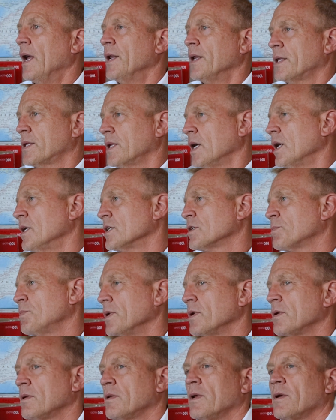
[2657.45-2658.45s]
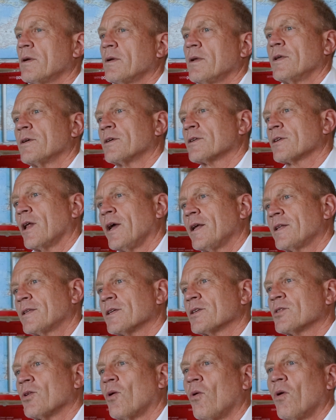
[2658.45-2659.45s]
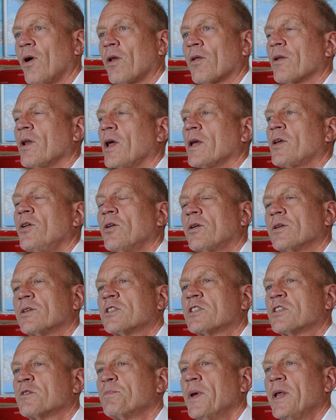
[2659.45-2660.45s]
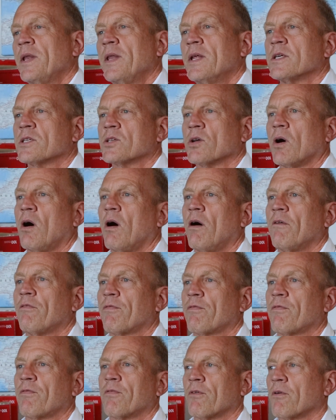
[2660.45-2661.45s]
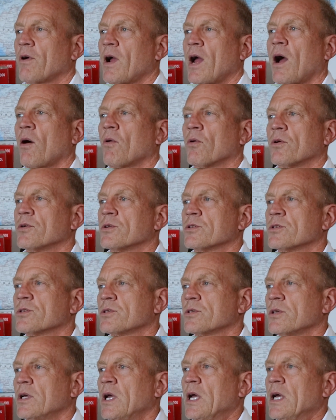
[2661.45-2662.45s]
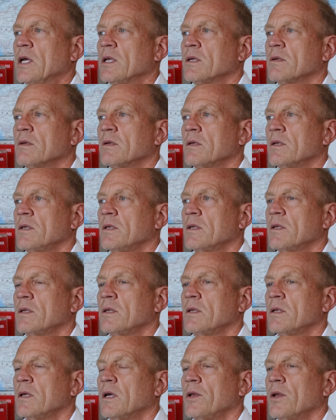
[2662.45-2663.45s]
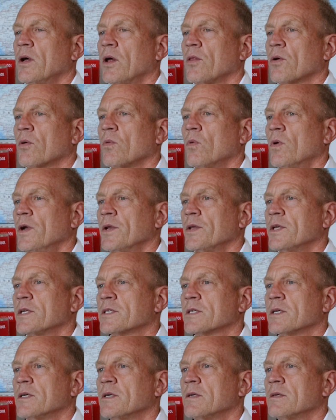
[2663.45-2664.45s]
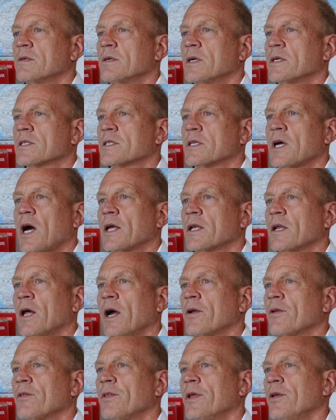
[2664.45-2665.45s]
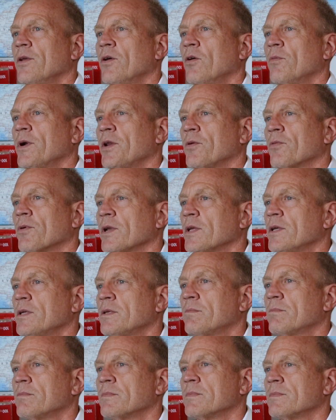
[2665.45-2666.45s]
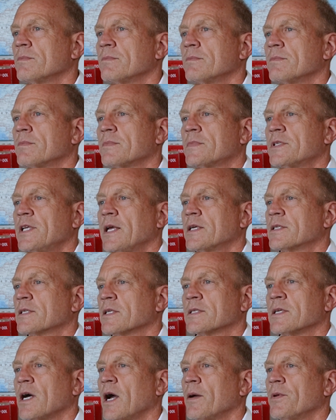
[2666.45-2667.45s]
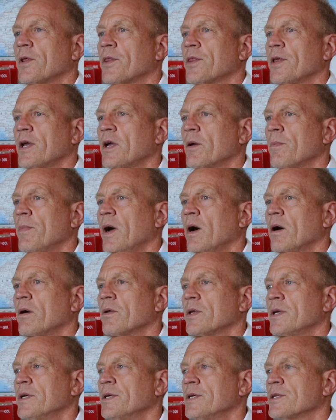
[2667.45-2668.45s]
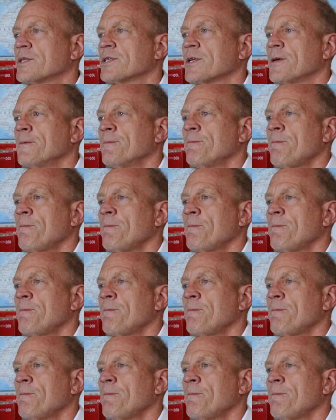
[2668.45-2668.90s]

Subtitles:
And it does, but there's like this whole other, like you could spin this off for hours. And another one that's a sideliner that nobody really takes the time to think about is